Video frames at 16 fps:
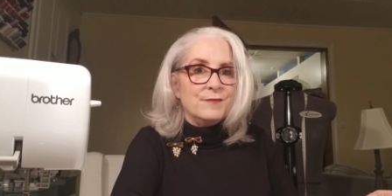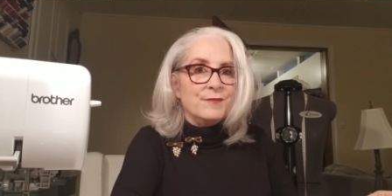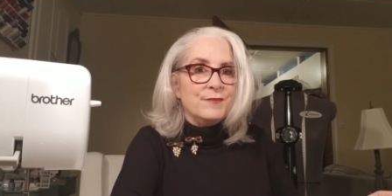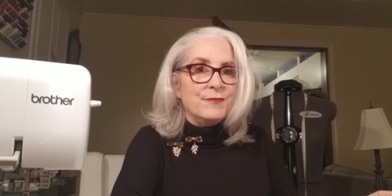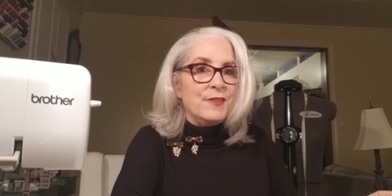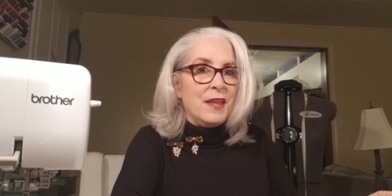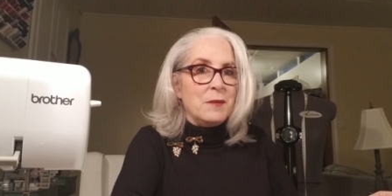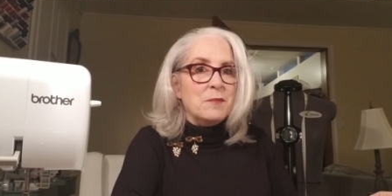
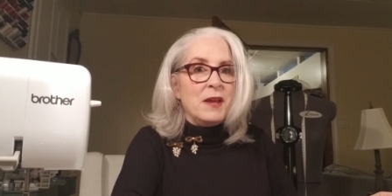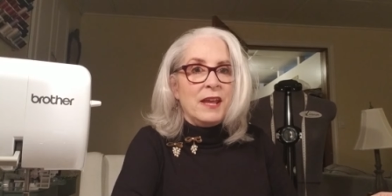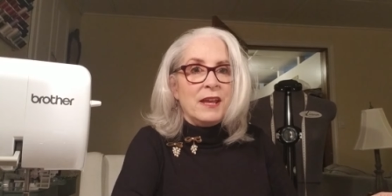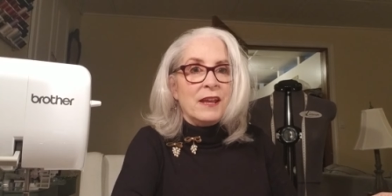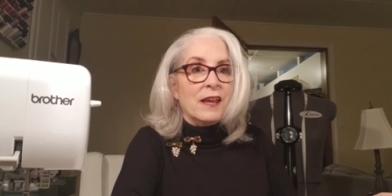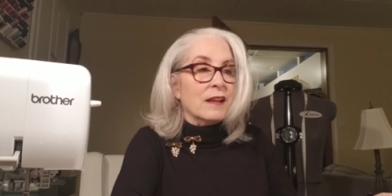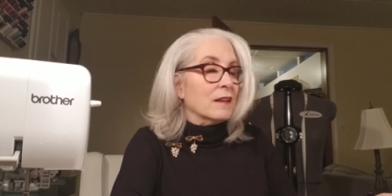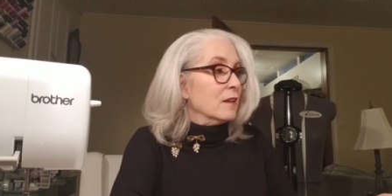They may
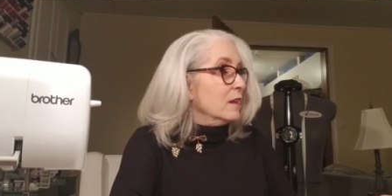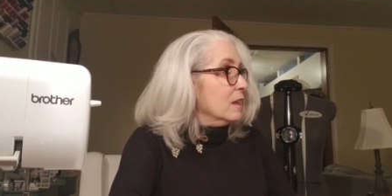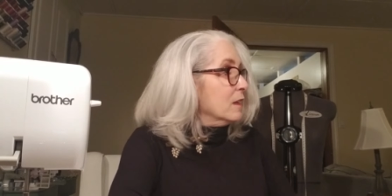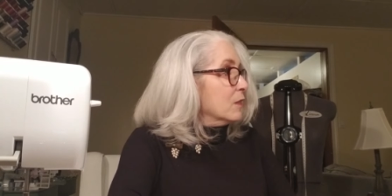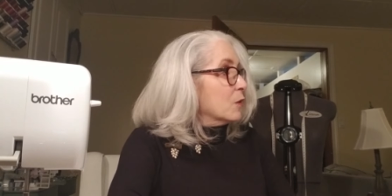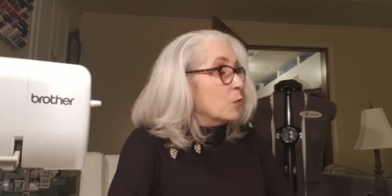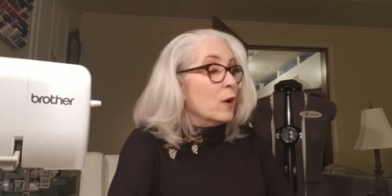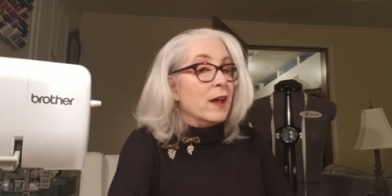get
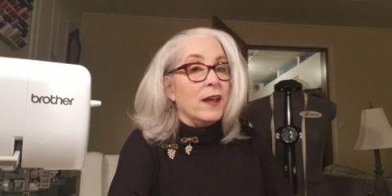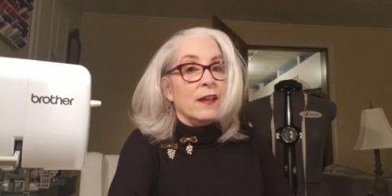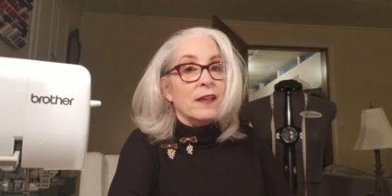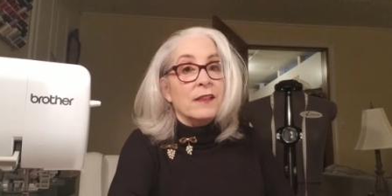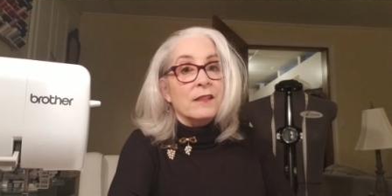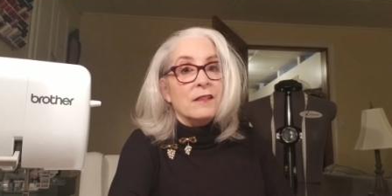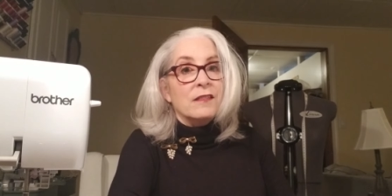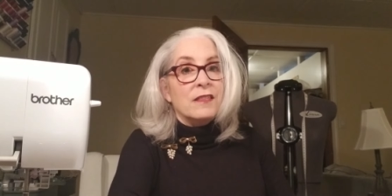in the way
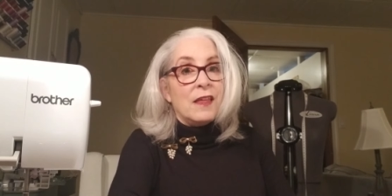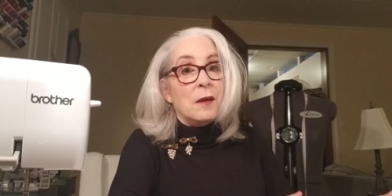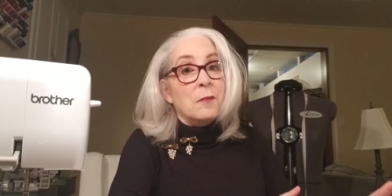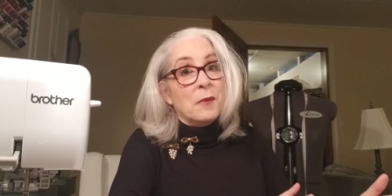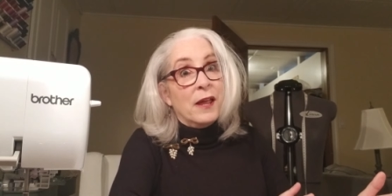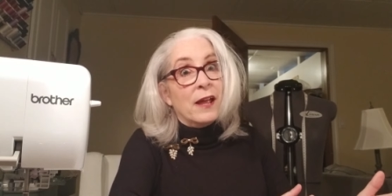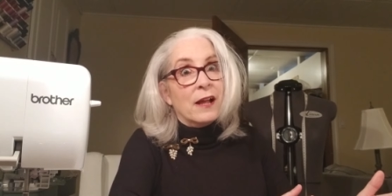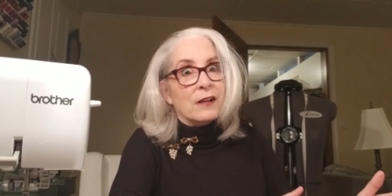and they
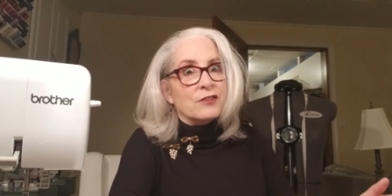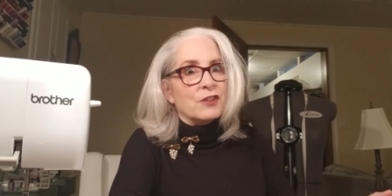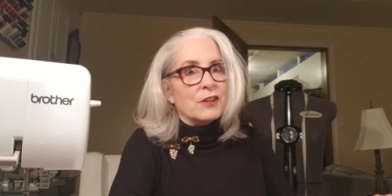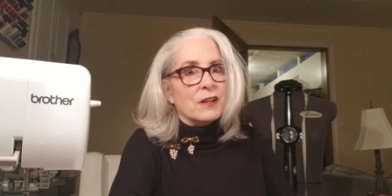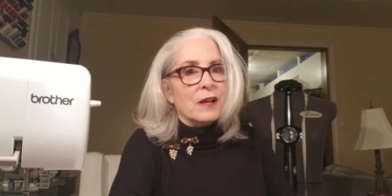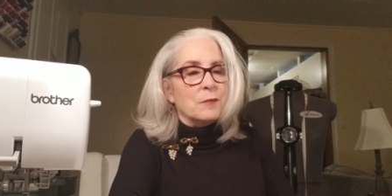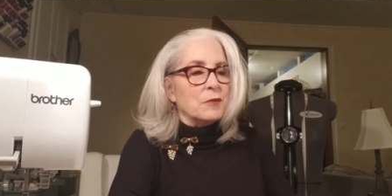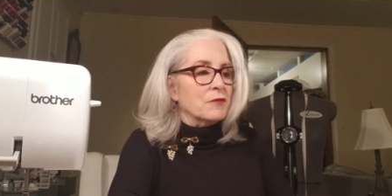may actually
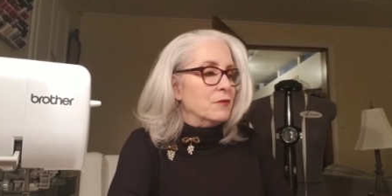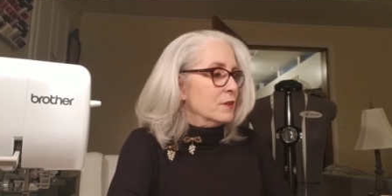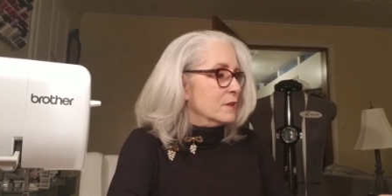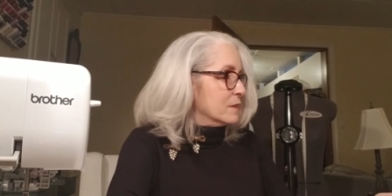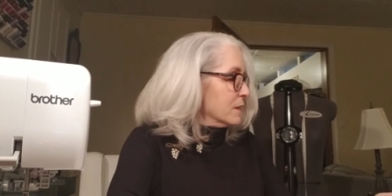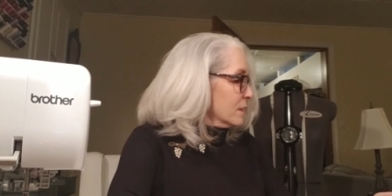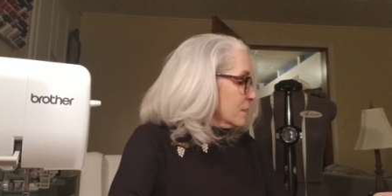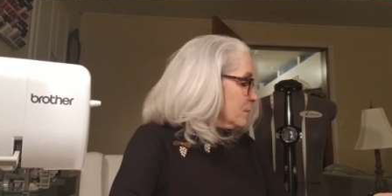come to visit.